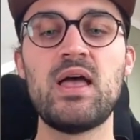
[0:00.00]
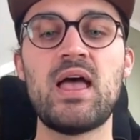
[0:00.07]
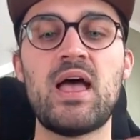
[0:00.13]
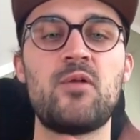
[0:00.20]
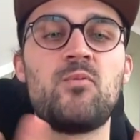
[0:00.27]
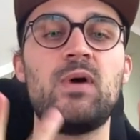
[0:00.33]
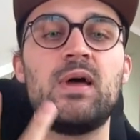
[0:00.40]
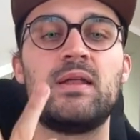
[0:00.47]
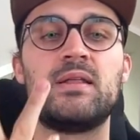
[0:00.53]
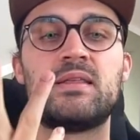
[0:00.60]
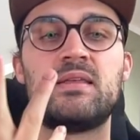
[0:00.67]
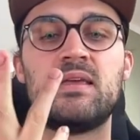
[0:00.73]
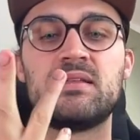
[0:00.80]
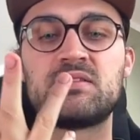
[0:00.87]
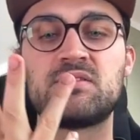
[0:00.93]
And when it
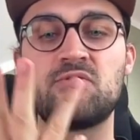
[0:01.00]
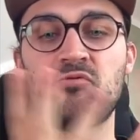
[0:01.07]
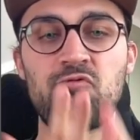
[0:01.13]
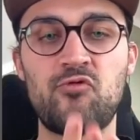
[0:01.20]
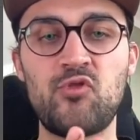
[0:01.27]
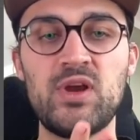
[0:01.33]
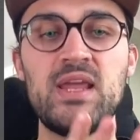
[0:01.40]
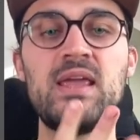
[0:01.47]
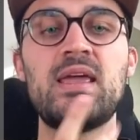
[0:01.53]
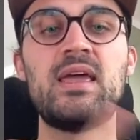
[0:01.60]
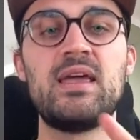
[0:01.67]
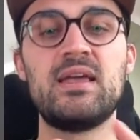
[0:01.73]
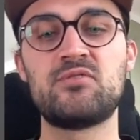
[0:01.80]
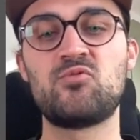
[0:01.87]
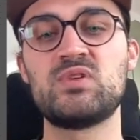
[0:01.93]
hits three,
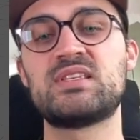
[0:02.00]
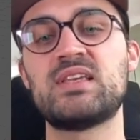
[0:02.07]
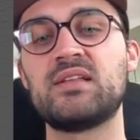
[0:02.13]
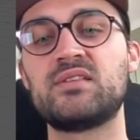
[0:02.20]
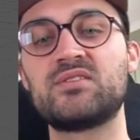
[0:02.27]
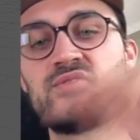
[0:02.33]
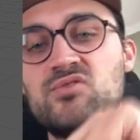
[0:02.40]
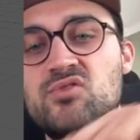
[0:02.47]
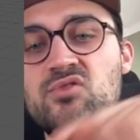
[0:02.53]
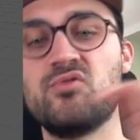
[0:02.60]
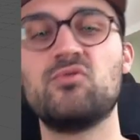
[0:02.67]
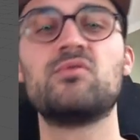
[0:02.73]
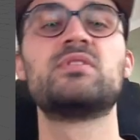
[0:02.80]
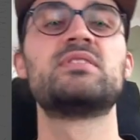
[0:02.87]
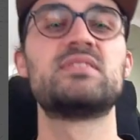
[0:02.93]
it resets
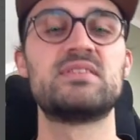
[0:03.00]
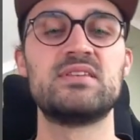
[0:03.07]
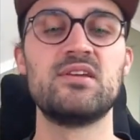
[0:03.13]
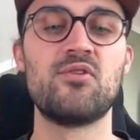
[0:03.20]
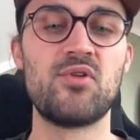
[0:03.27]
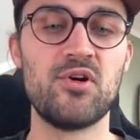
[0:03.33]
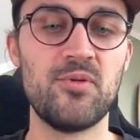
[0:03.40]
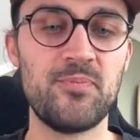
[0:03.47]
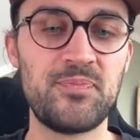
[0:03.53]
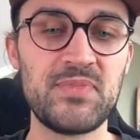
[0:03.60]
to zero.